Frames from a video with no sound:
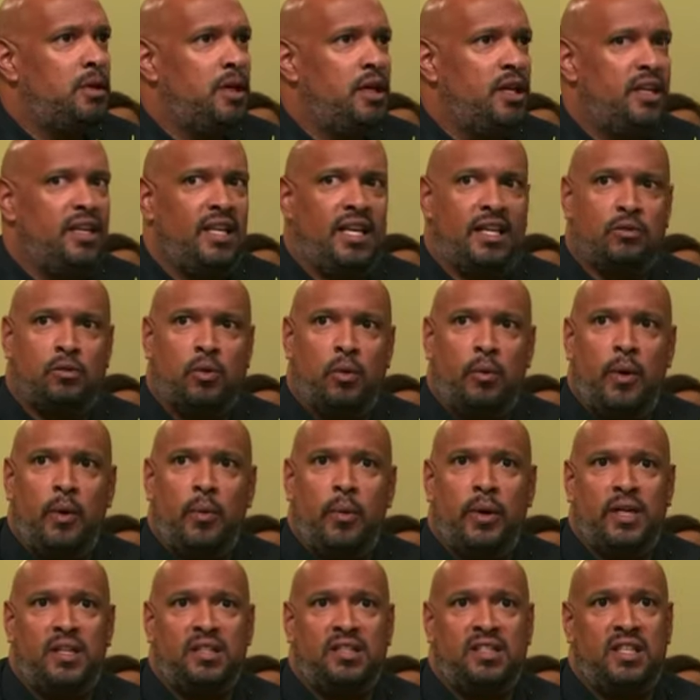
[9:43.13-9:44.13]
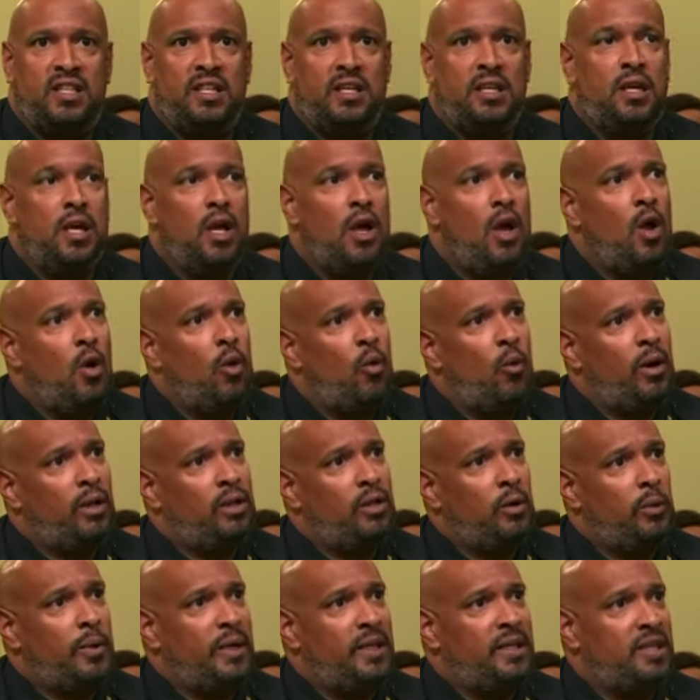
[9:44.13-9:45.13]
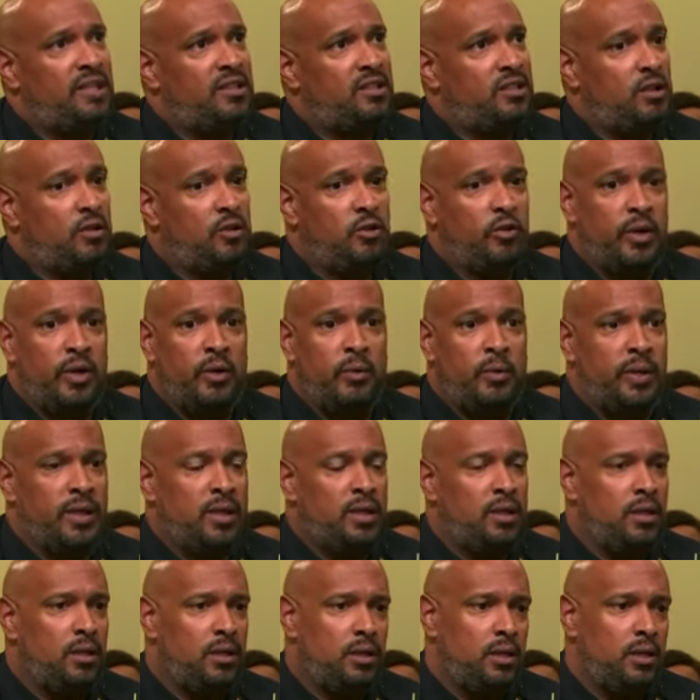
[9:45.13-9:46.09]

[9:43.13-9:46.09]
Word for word: And that's what we want to see, whether we disagree with